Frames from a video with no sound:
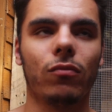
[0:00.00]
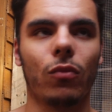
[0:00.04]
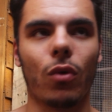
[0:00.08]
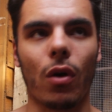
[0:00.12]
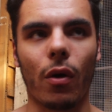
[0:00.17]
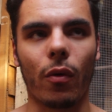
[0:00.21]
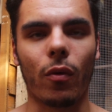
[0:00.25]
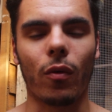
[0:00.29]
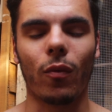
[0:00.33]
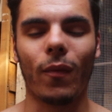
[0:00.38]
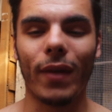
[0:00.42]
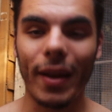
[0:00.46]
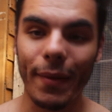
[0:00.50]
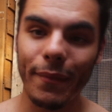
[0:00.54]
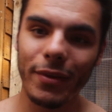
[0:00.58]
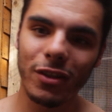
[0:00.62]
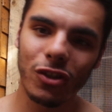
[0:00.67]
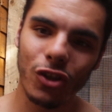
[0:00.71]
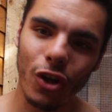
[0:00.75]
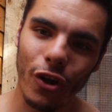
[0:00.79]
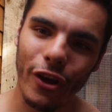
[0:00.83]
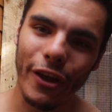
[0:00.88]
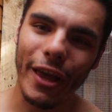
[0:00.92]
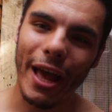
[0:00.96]
well, let me
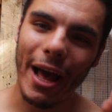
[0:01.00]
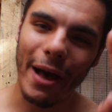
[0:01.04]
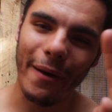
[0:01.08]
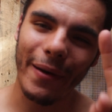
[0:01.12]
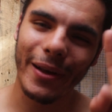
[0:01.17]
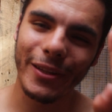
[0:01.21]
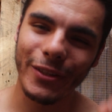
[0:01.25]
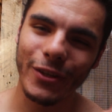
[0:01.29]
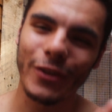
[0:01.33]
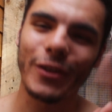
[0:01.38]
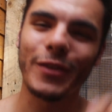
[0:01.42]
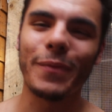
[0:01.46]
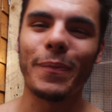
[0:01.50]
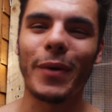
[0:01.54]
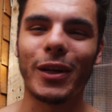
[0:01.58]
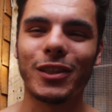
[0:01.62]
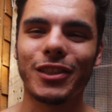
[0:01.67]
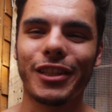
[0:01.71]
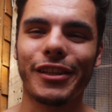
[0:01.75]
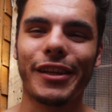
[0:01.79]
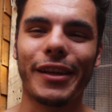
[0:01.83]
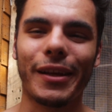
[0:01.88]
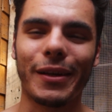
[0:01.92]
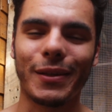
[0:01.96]
show you how I do the
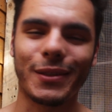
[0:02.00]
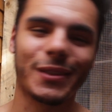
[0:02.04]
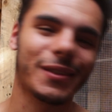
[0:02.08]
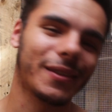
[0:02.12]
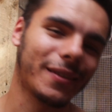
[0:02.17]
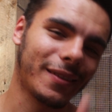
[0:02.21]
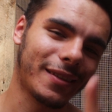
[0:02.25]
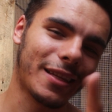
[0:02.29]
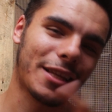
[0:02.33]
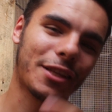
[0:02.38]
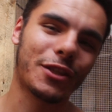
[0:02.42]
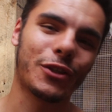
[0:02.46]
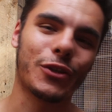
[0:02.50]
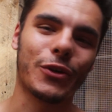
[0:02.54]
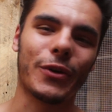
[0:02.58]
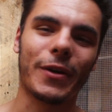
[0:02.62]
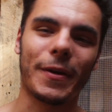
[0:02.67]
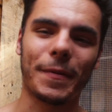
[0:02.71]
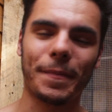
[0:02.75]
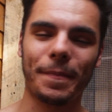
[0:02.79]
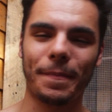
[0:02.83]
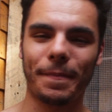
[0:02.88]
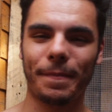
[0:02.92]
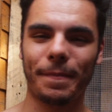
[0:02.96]
budgie nails. Let's do it.